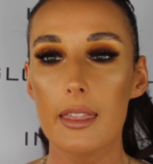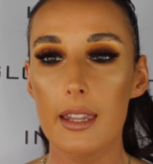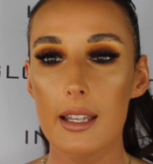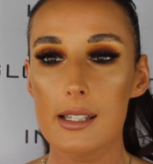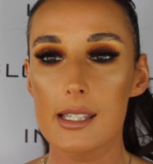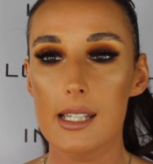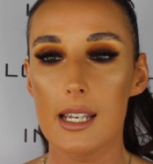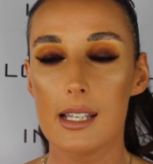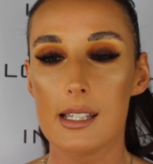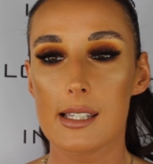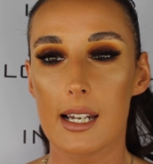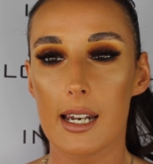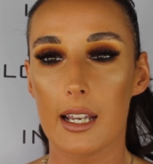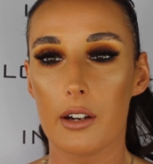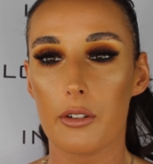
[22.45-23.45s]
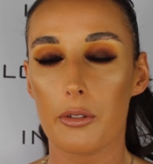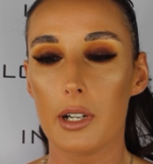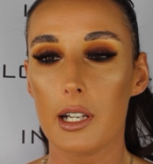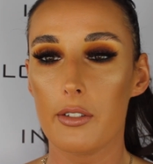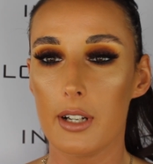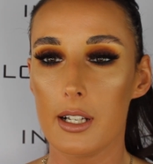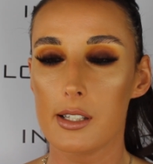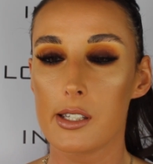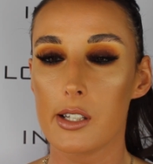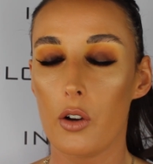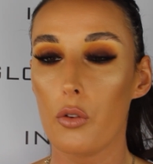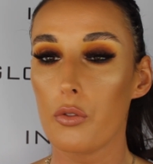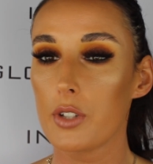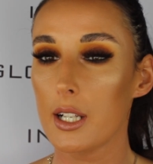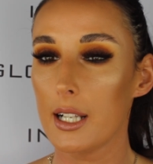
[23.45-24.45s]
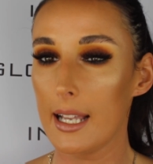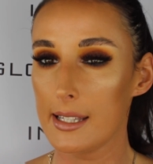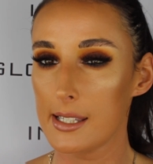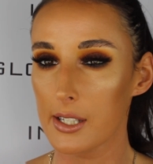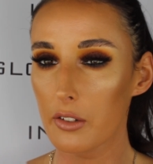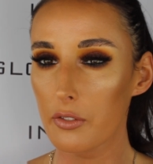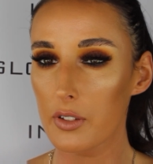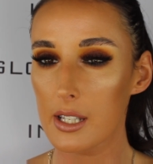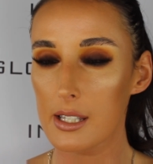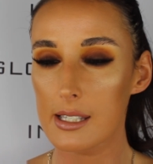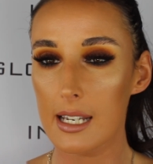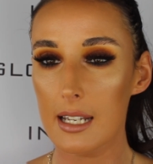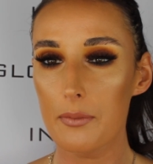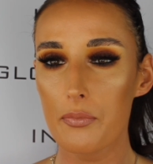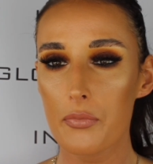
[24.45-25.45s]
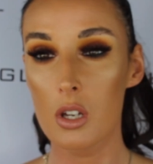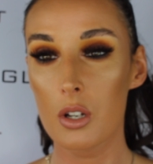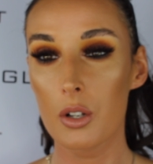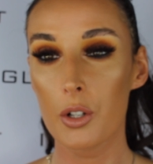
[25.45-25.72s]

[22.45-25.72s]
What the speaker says: this is like a really, really soft cleanser for the skin.